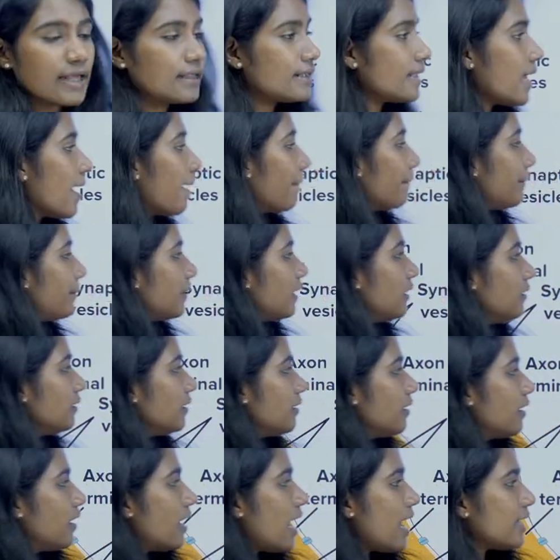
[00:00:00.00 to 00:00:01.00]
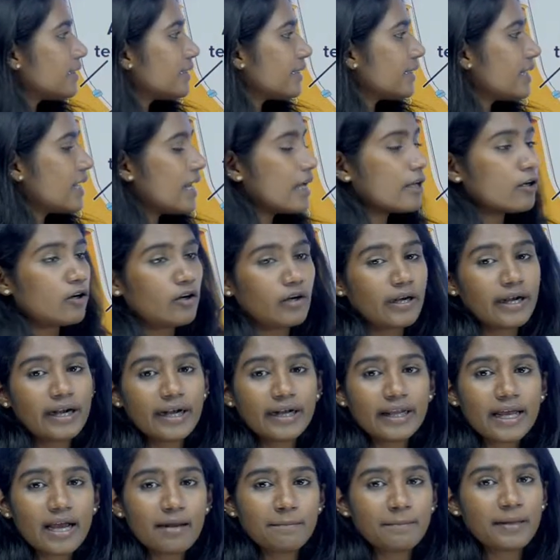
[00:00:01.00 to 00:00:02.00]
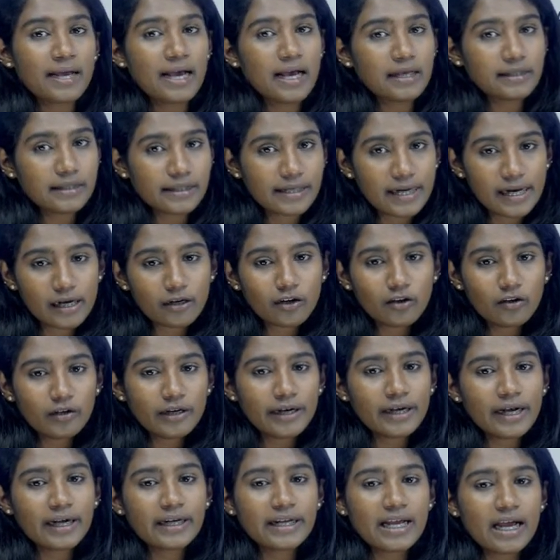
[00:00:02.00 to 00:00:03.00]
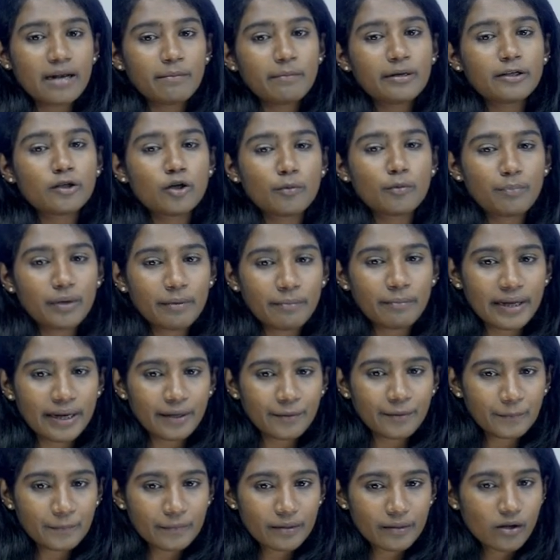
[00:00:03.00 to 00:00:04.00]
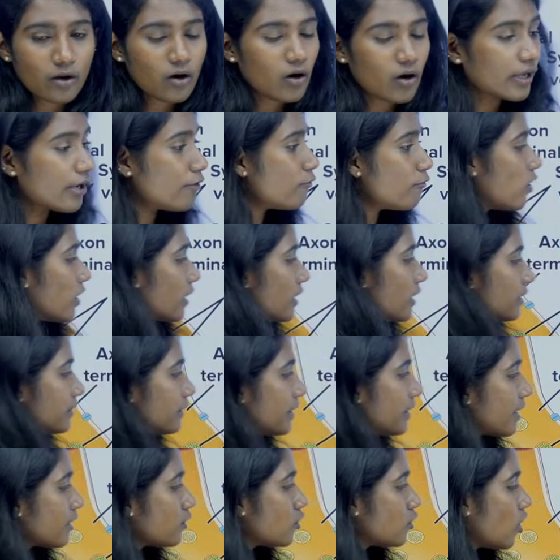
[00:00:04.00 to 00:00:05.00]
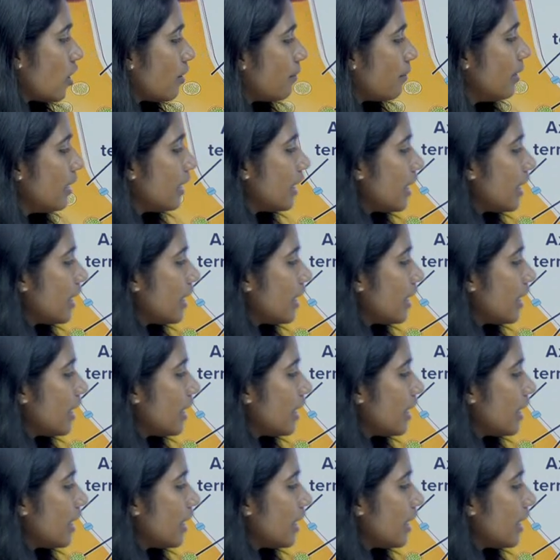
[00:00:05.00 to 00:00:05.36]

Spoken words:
example, acetylcholine, it can be acetylcholine, it can be dopamine. Okay. What is their job?